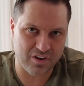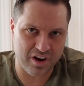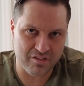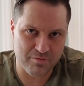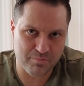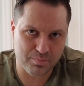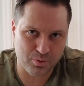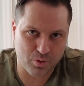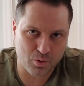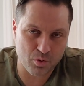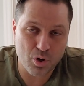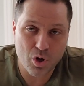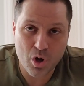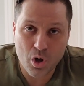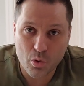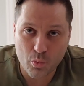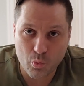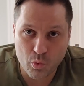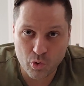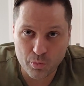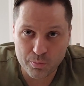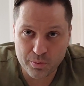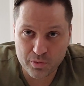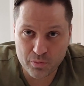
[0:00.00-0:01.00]
Pro
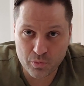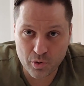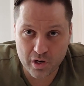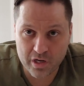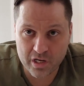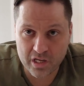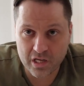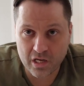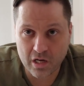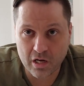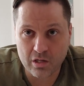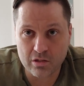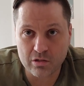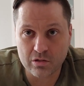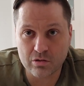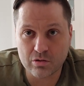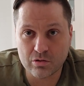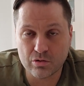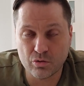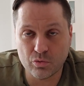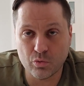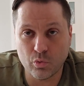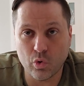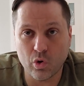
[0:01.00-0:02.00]
will be running a
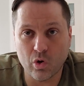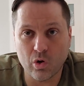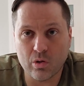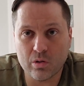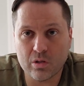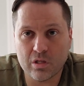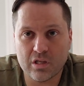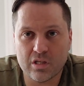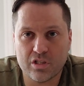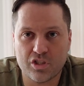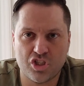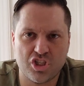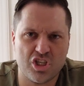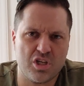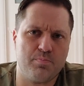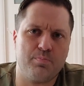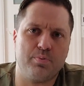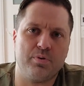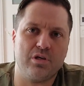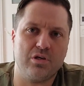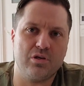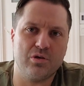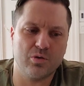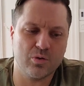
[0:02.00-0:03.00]
dual
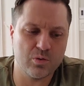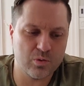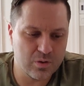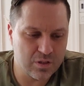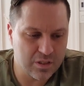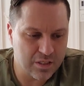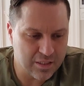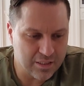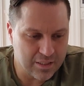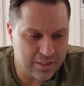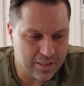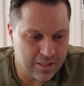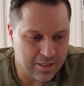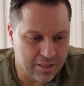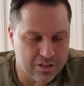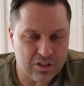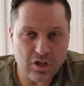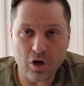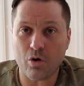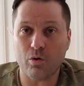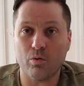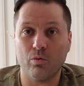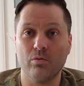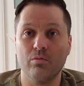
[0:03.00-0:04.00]
GPU.
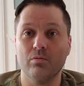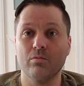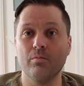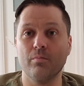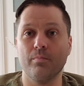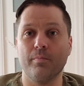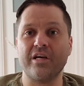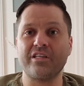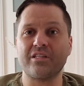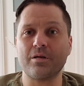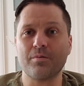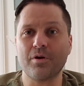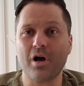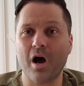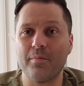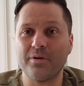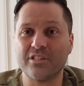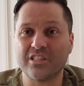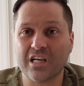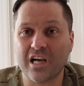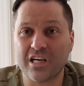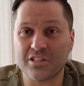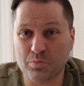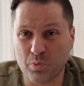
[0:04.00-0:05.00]
So make some comments,
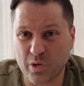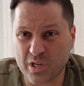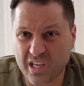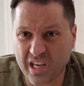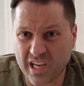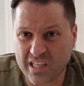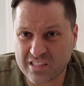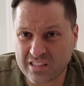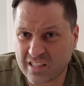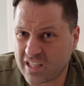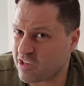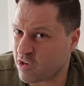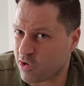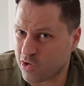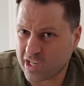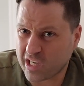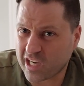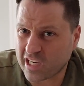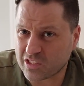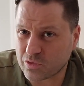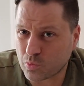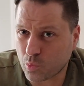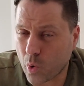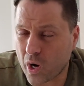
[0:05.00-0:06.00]
guys. What do you guys think? Are you
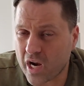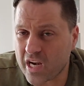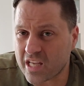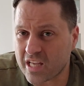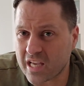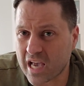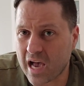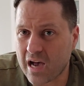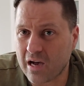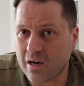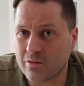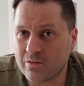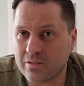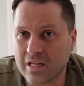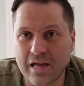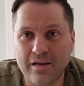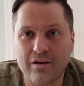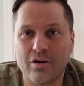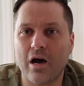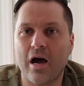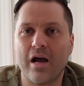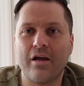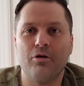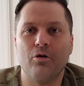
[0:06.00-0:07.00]
guys waiting out?
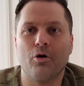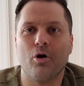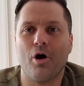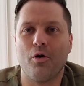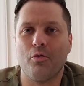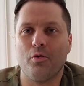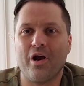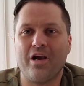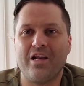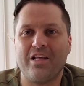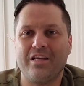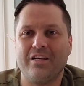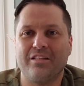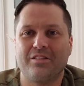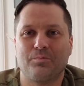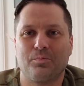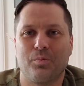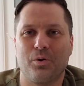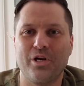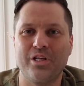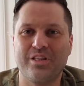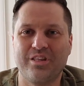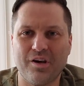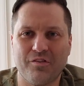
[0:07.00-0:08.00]
I know already it's
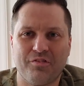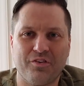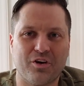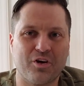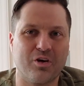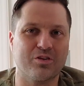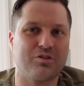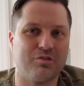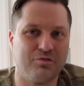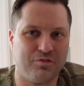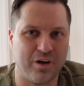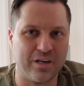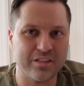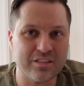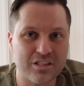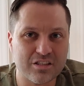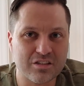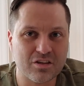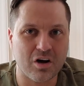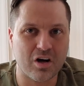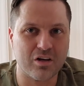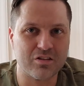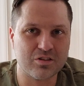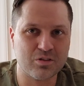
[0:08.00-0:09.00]
pretty difficult to find these
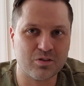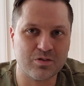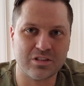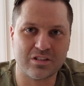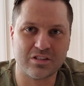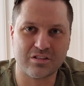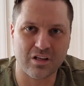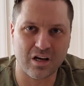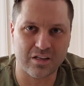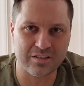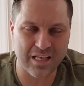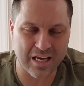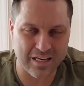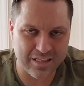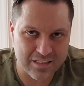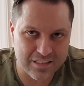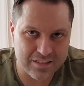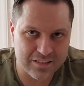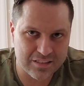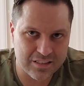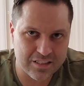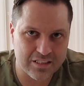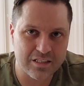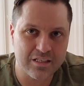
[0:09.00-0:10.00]
consoles. It's not that
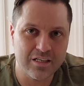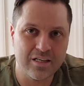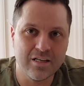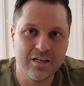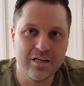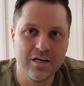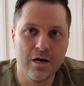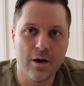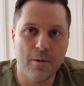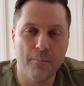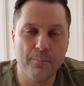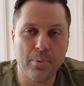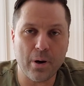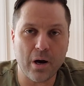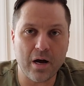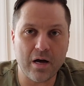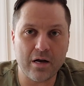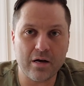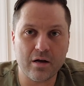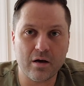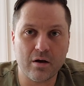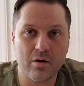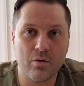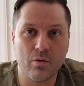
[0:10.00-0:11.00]
easy,
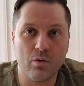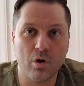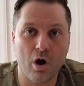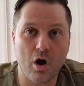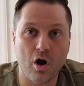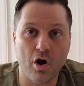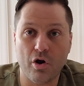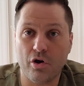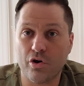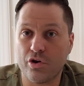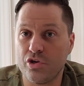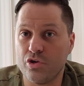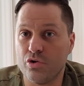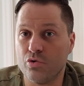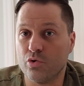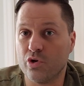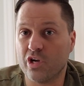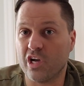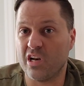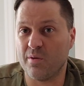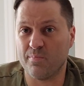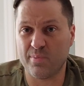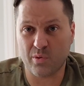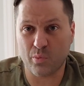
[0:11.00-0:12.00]
but are you
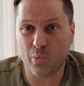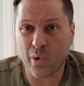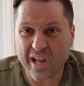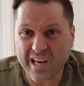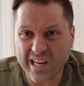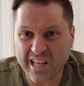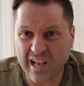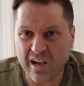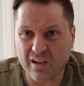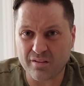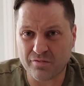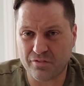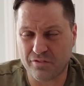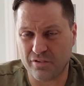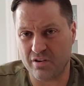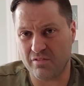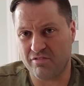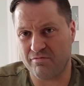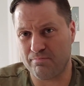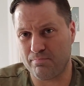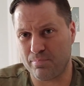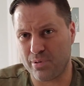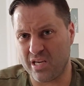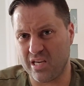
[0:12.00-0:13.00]
going to be waiting out for the
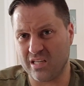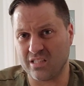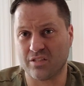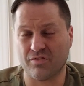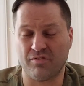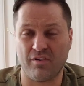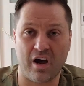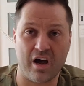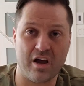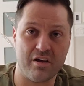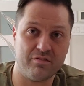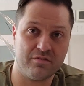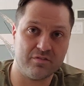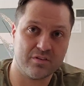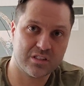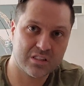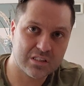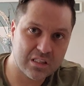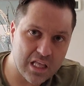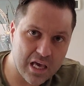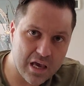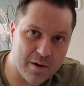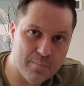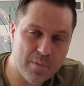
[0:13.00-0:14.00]
PS5
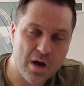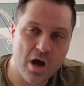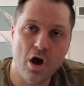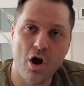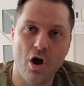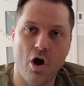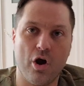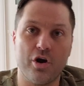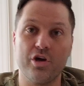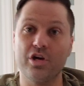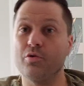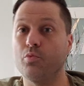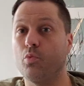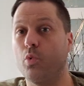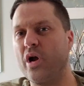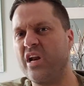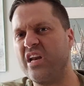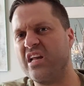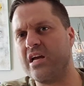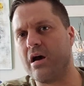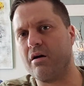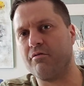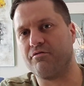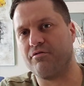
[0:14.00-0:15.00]
Slim? Are you
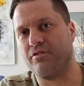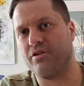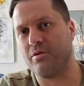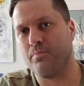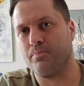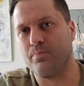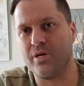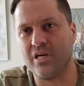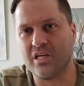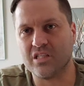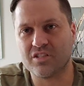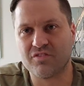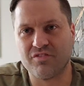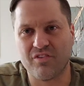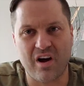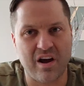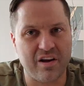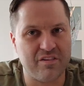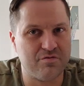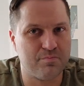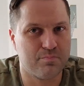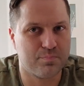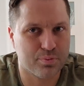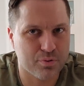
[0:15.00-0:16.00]
waiting out for the
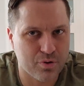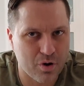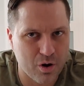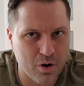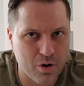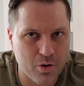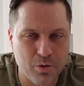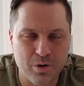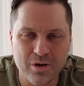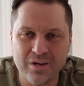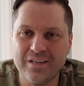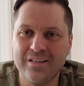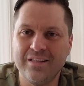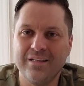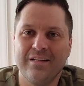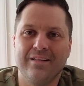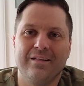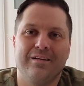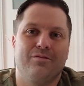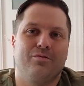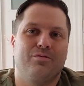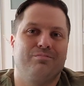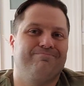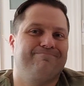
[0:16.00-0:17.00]
PS5 Pro?
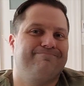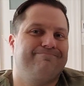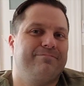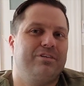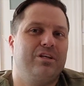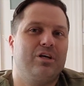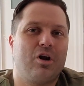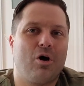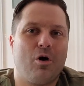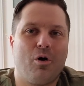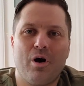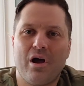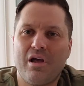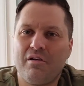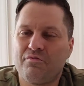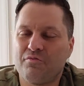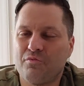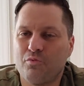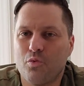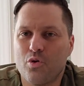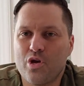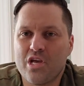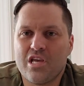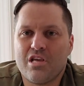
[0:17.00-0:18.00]
You know, if
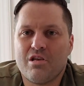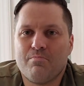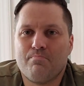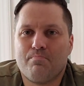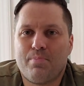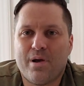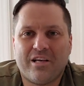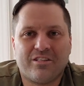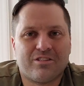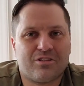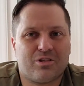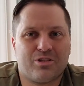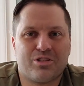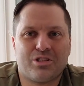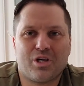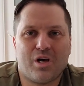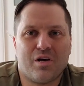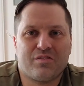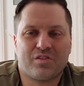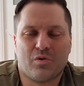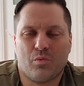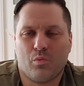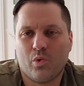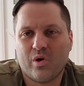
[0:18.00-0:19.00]
we base
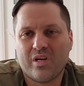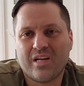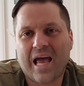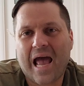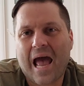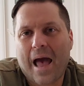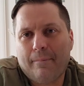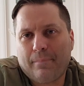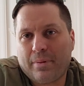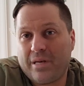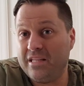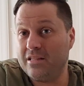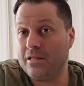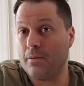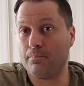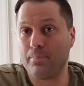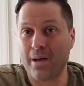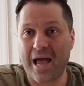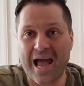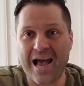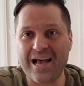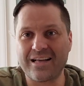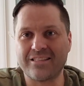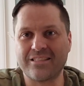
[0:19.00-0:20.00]
ourselves on what happened in the
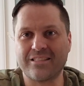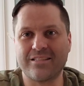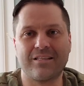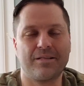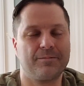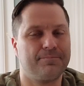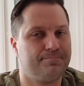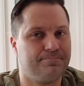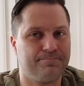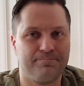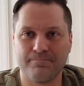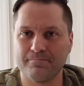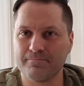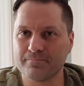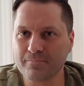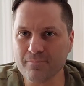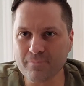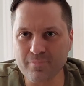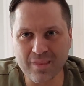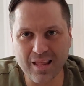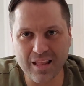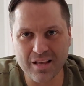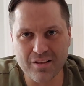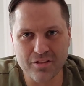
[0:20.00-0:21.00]
past,
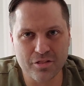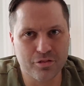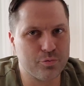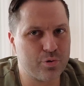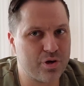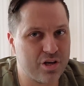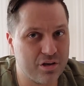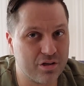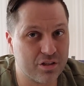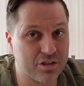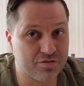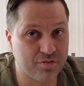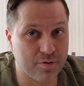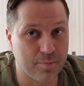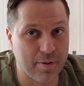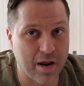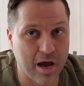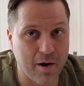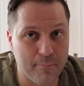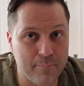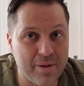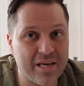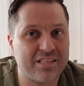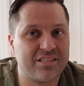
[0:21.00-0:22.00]
3 years from
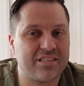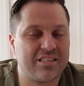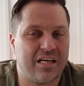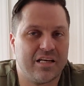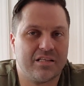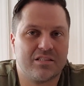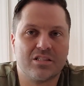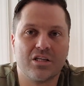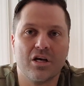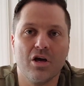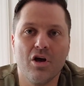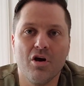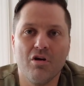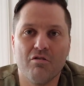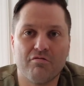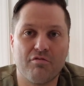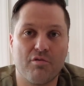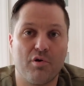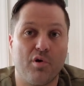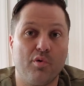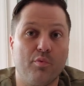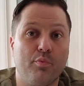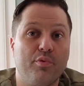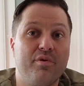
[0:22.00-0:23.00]
now makes sense
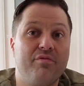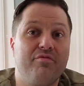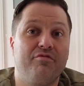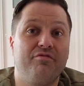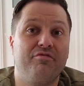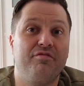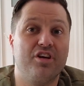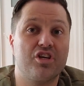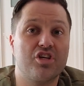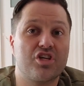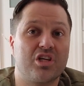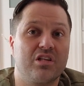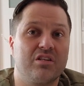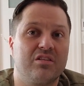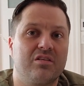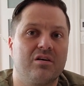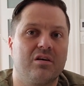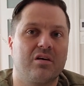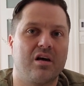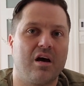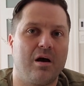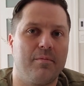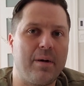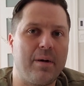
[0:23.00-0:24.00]
for a revision to come